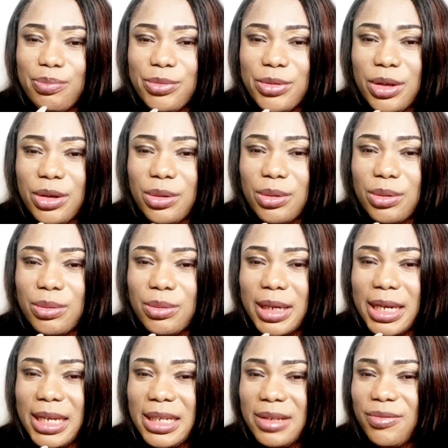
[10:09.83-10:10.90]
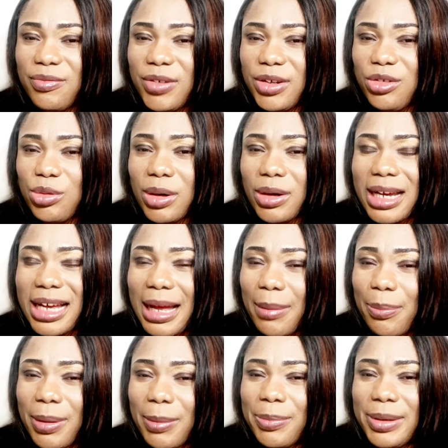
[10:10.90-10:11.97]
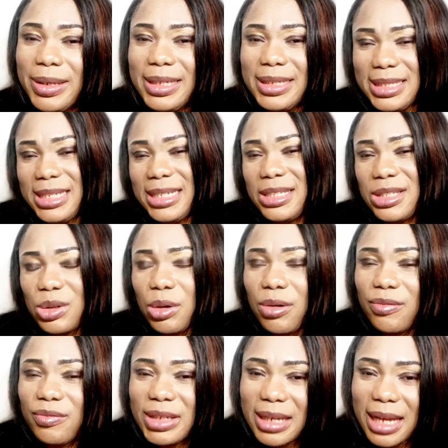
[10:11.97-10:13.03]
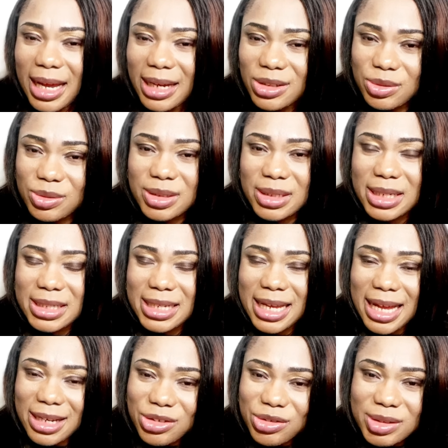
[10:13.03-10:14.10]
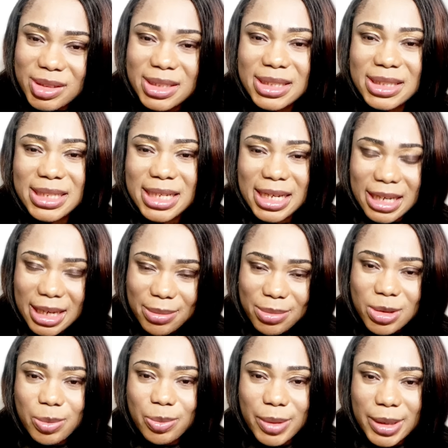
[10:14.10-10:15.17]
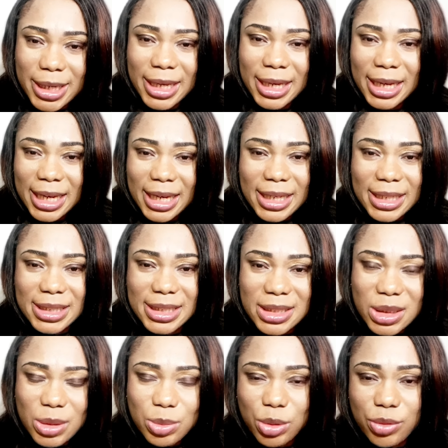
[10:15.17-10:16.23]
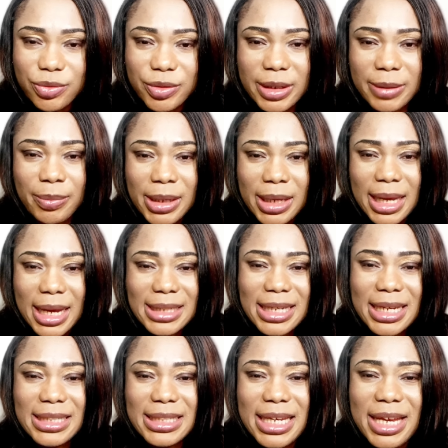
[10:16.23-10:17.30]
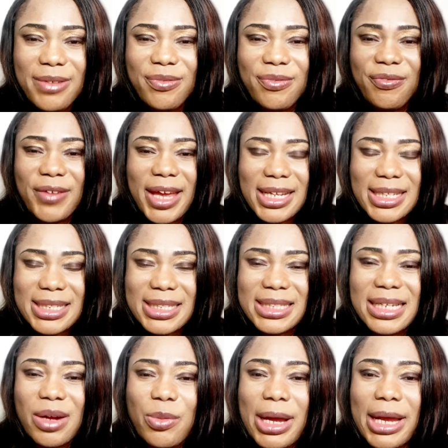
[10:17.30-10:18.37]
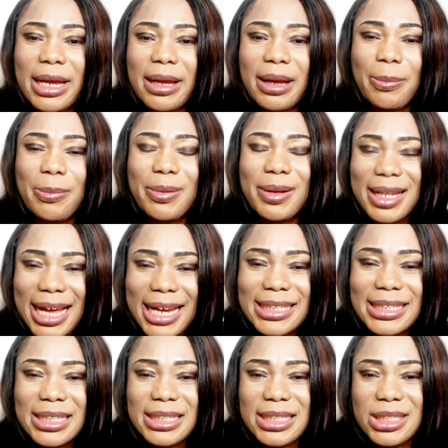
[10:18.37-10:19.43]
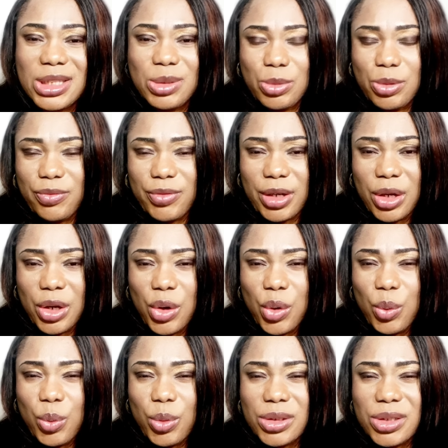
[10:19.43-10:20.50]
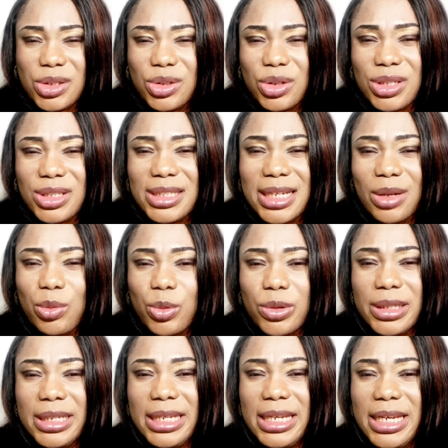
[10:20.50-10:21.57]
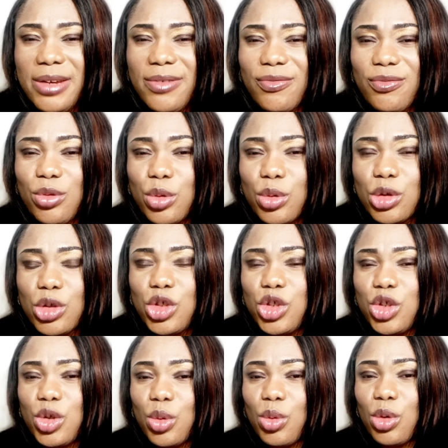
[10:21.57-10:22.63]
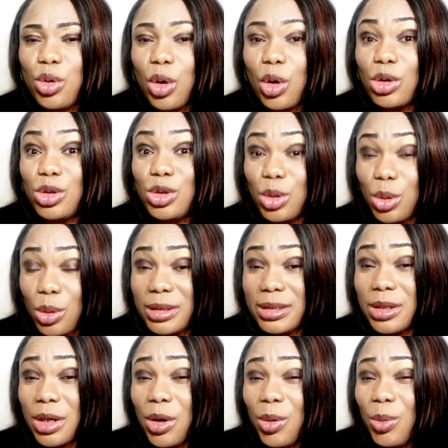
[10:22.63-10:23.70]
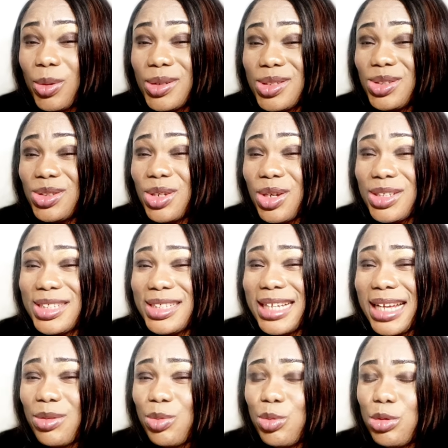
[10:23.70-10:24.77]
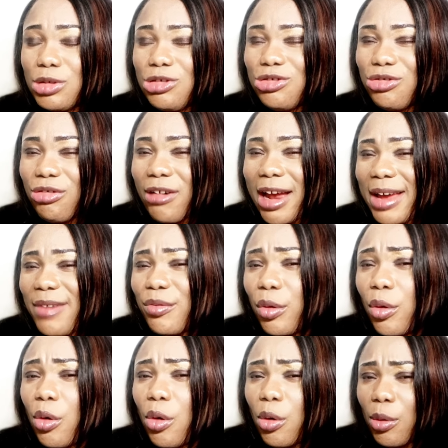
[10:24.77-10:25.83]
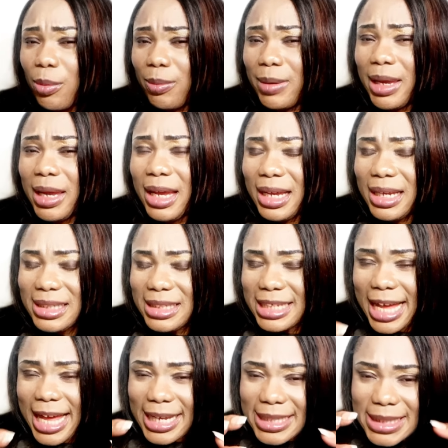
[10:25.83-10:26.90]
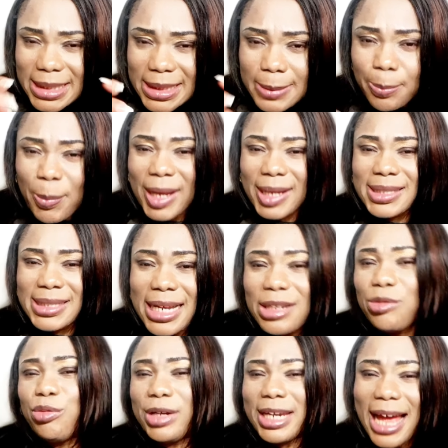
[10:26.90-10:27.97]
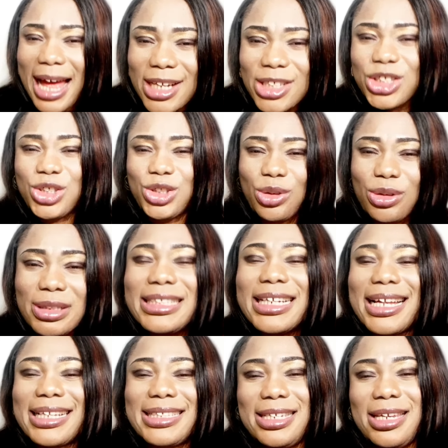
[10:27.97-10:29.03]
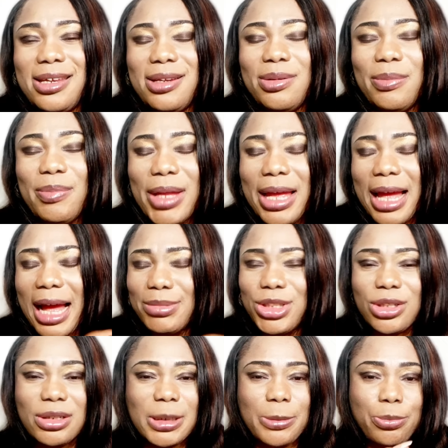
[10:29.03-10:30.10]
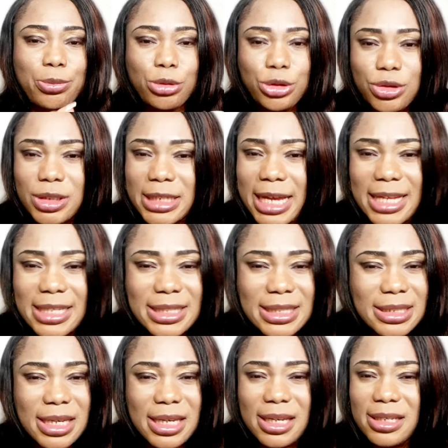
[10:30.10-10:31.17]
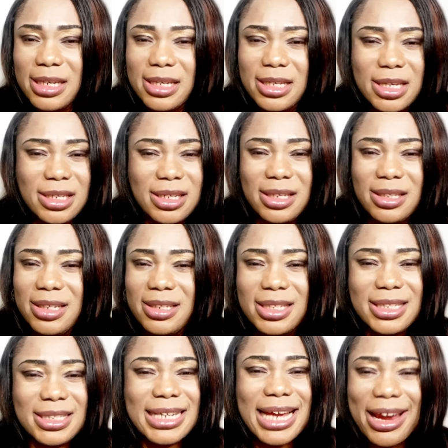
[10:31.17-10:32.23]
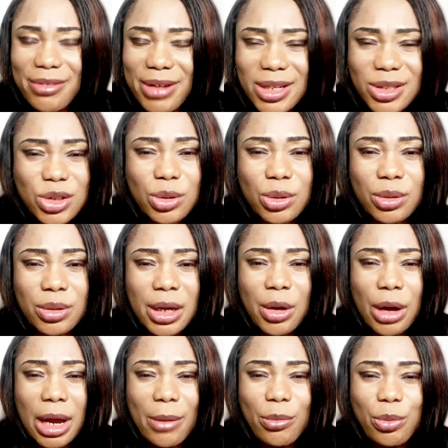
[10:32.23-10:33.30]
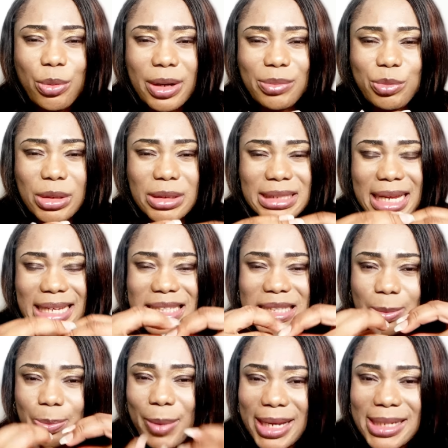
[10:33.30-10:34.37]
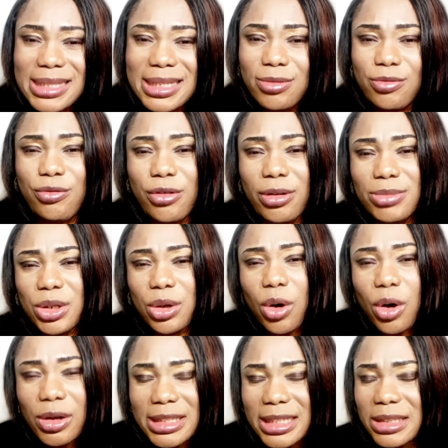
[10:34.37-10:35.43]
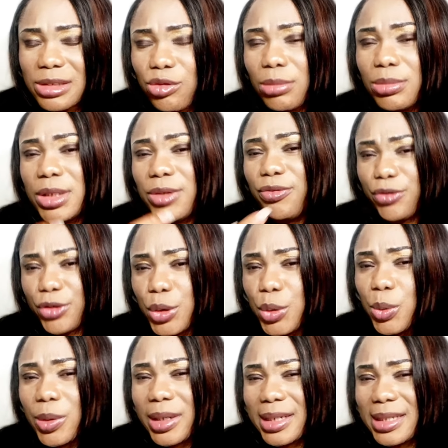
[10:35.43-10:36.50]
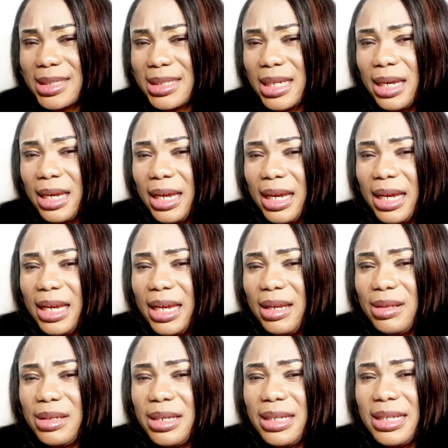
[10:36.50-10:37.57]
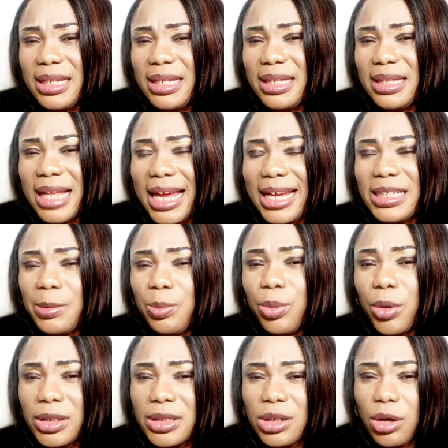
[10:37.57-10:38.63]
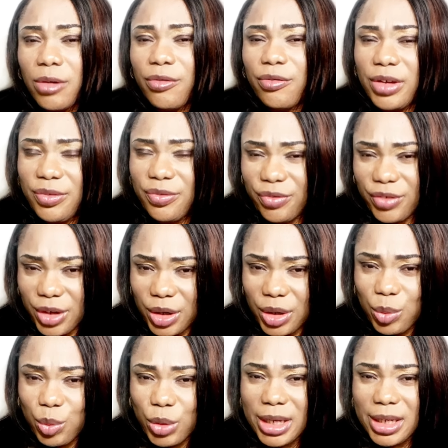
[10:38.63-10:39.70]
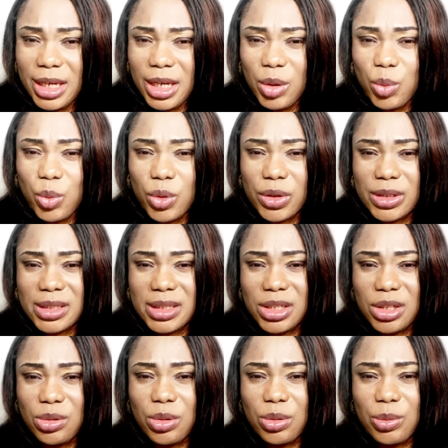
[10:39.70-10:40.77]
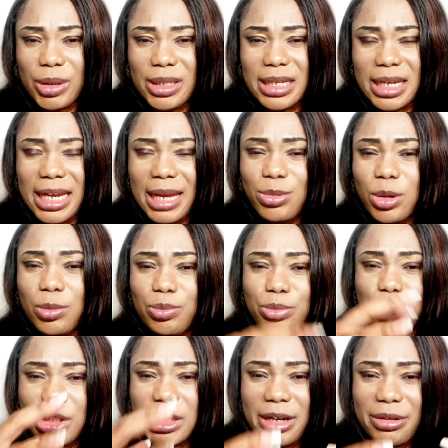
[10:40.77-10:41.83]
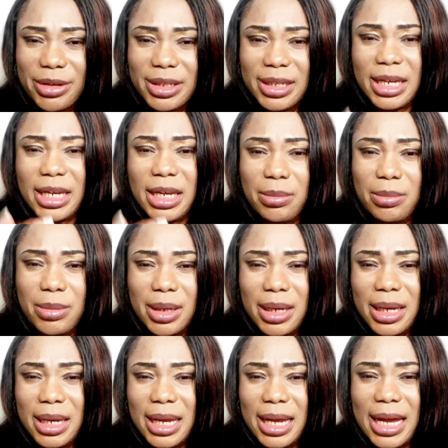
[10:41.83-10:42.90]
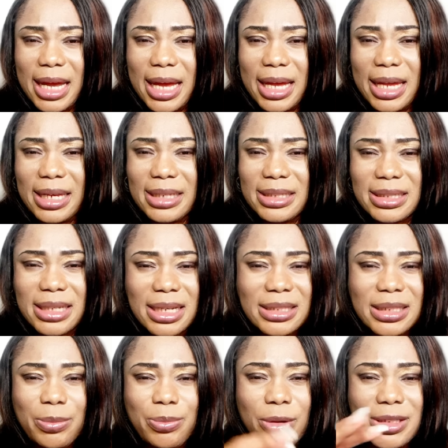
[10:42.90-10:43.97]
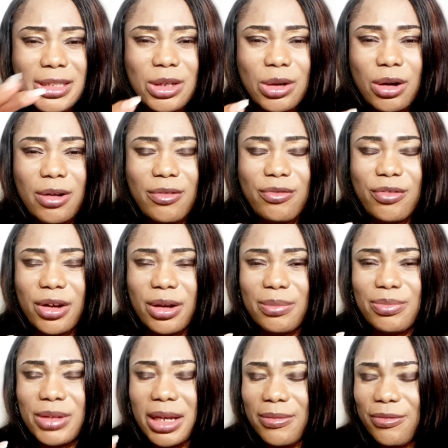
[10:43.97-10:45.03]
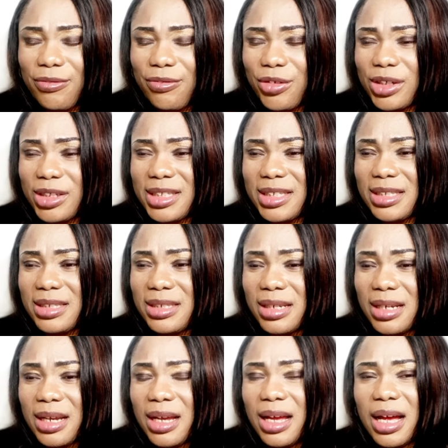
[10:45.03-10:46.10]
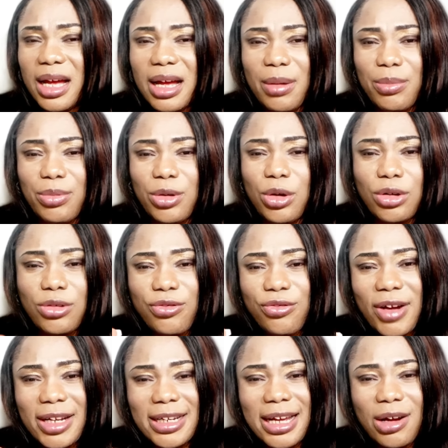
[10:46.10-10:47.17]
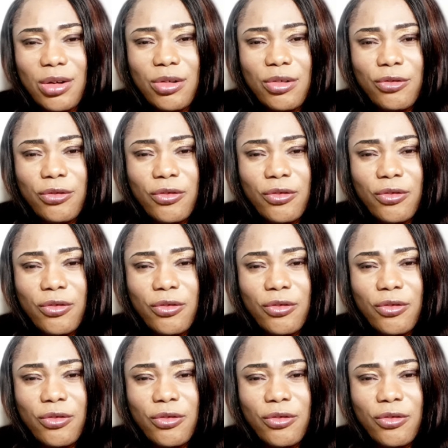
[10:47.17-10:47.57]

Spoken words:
individual capabilities of the actors and the actresses that came to play in this movie. And then the effects that were applied in this movie was such that will leave no stone unturned, was such that would drive home the expected reaction that, you know, I'm sure the producers, the director was expecting from the audience, from the viewers, like the body of Ify when he was, you know, when they kept on butchering him, and the body of that first godfather of